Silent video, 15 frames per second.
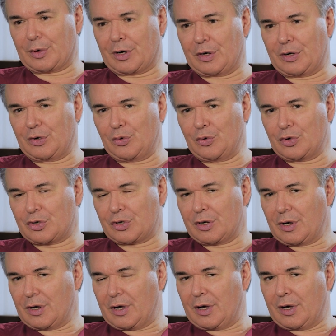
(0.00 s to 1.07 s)
we can use
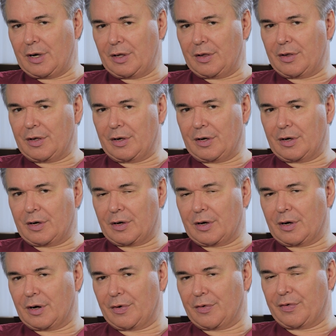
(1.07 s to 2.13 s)
in the
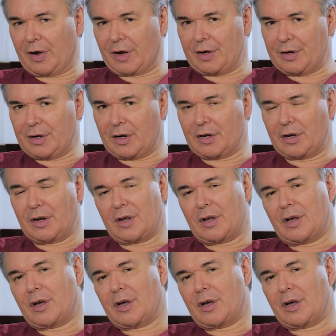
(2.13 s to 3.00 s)
vaginal